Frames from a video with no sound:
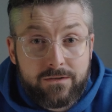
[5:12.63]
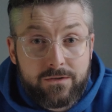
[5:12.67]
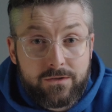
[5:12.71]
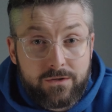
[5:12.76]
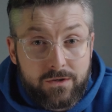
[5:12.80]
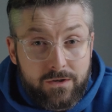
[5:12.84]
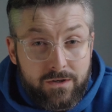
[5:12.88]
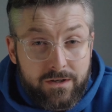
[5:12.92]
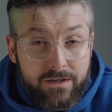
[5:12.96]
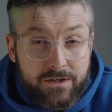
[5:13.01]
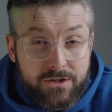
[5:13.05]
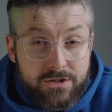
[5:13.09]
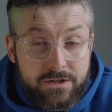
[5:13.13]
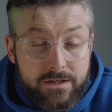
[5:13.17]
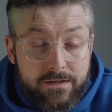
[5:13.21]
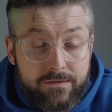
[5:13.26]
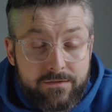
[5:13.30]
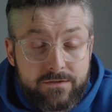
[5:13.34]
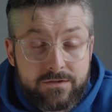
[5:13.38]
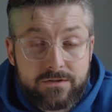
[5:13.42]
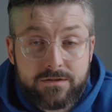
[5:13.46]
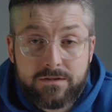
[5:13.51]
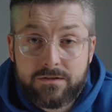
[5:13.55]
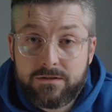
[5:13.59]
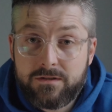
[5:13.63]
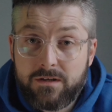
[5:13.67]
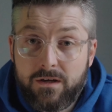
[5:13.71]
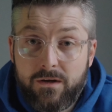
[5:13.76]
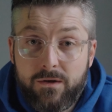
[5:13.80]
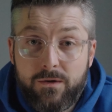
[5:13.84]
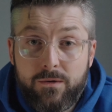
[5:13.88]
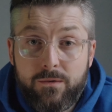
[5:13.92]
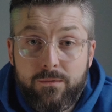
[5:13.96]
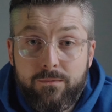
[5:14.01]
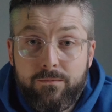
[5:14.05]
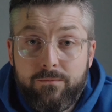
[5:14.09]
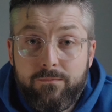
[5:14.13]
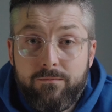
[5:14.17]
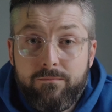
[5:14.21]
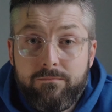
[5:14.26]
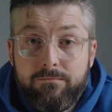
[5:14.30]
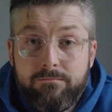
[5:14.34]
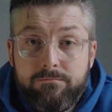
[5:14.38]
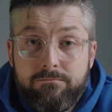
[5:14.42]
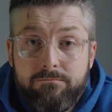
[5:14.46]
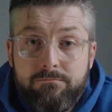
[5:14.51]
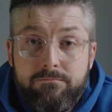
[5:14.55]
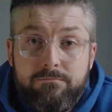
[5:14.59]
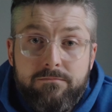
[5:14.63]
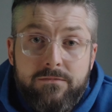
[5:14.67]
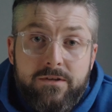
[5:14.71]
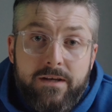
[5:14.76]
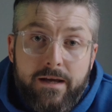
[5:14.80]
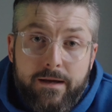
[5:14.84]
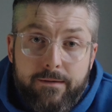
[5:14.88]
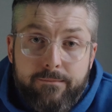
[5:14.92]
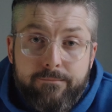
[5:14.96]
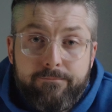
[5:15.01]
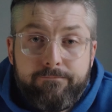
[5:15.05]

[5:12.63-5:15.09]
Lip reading: colour shifts, so yeah,